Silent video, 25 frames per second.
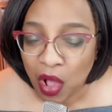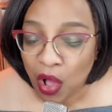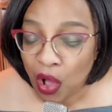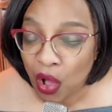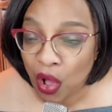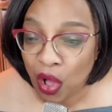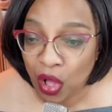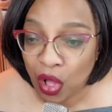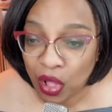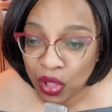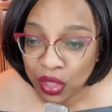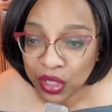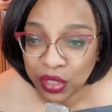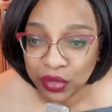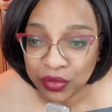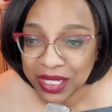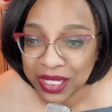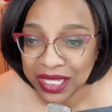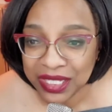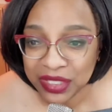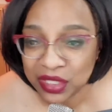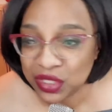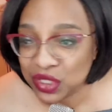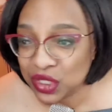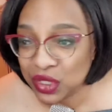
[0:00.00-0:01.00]
all you
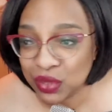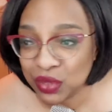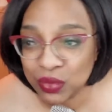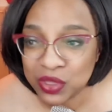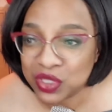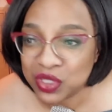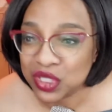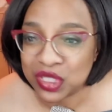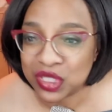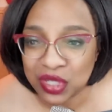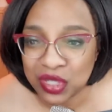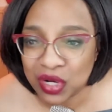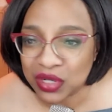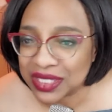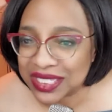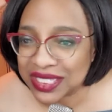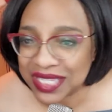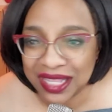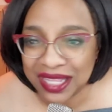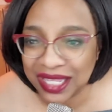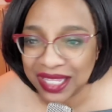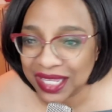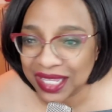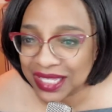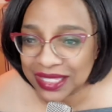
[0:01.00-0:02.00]
need to do is just start
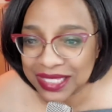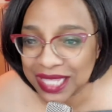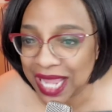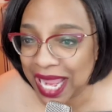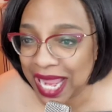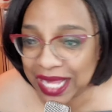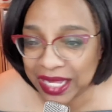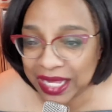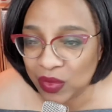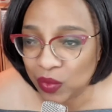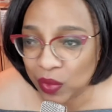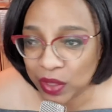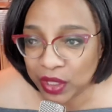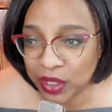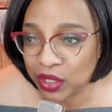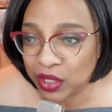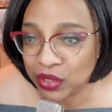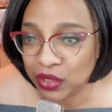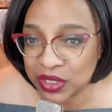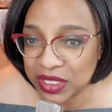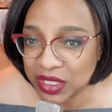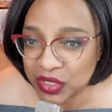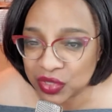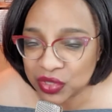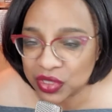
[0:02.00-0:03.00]
selling it to anyone
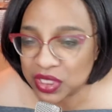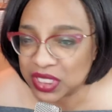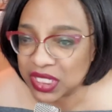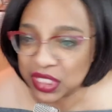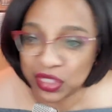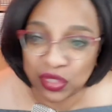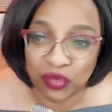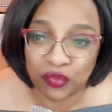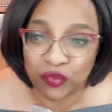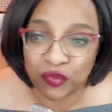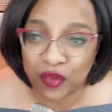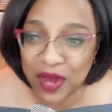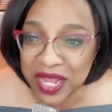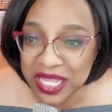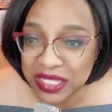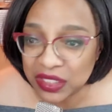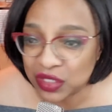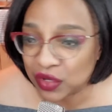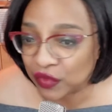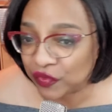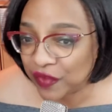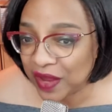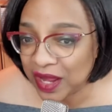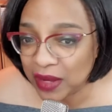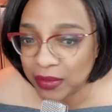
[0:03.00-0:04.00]
who's interested, your friends,
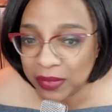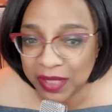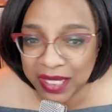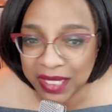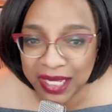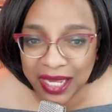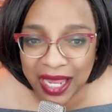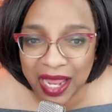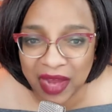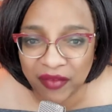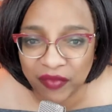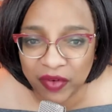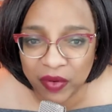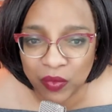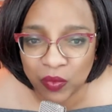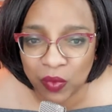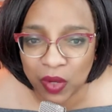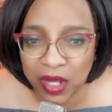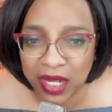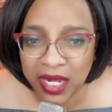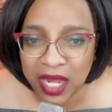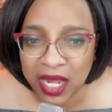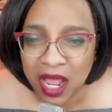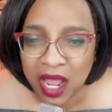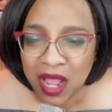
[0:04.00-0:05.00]
your family,
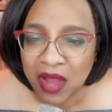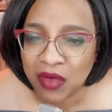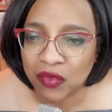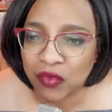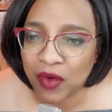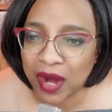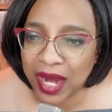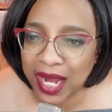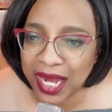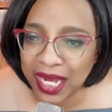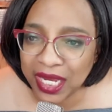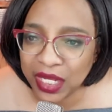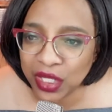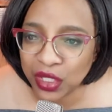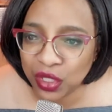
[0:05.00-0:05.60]
everyone, right?